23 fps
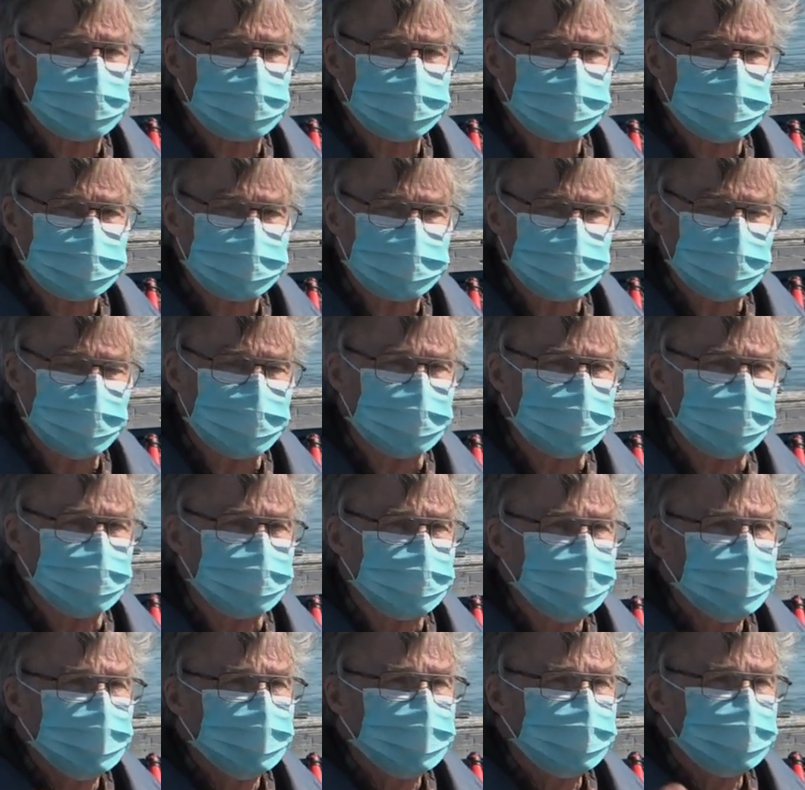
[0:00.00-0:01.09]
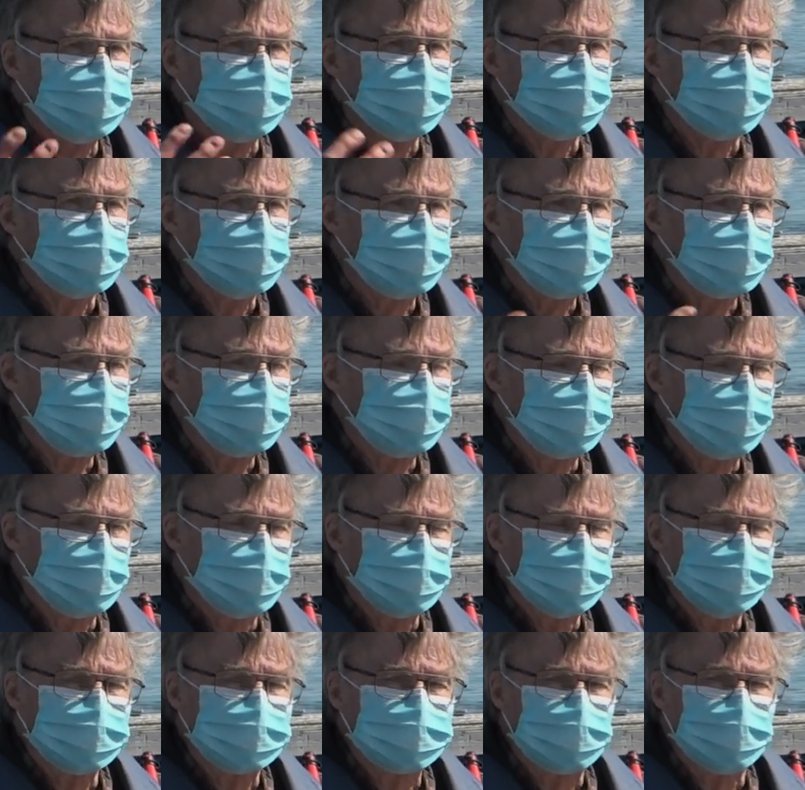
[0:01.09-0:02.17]
every day you're
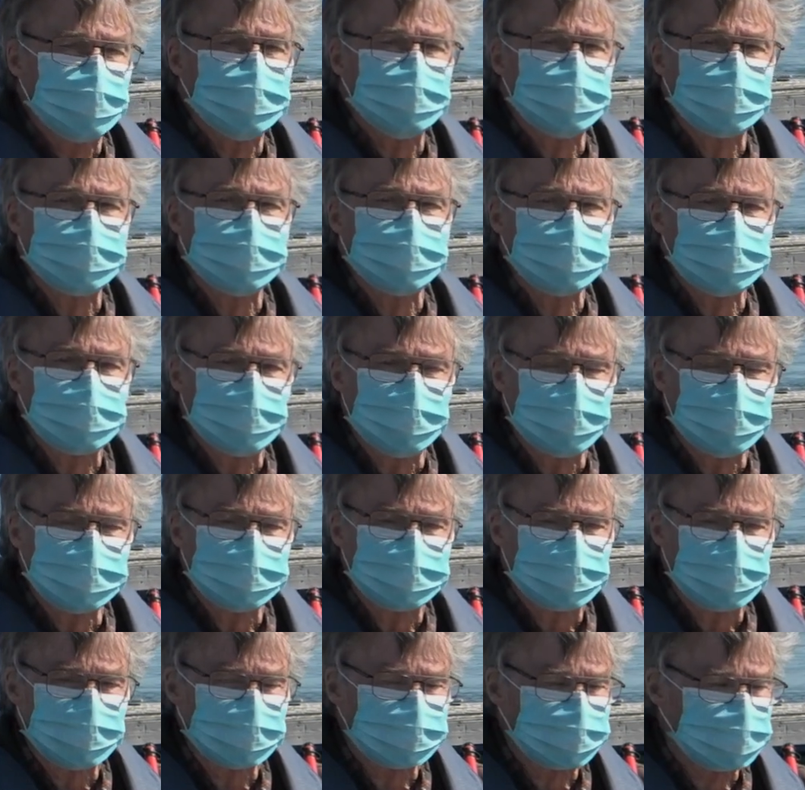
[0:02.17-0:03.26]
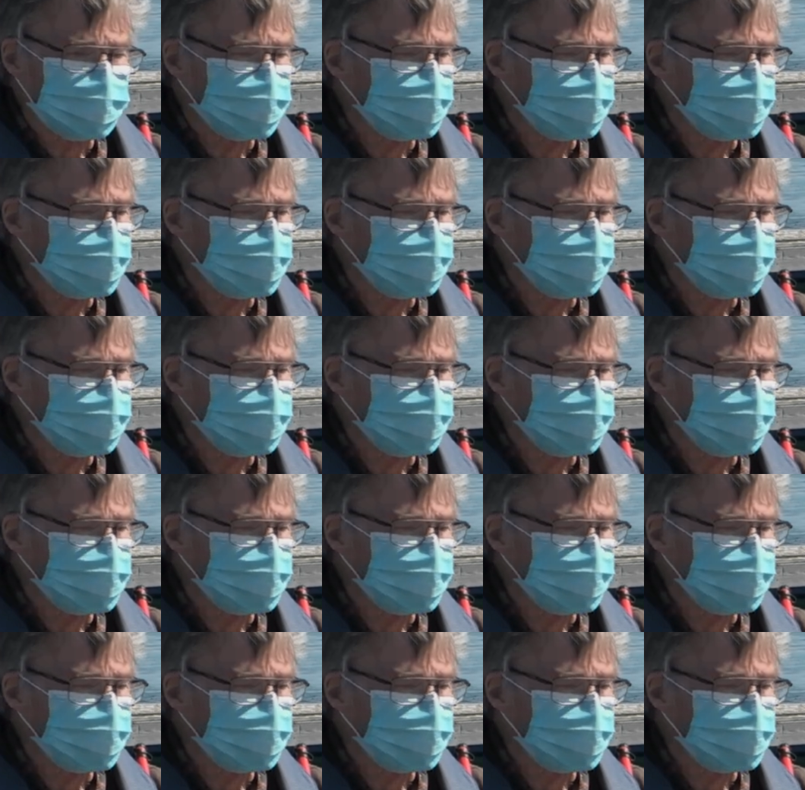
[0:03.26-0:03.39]
coming in contact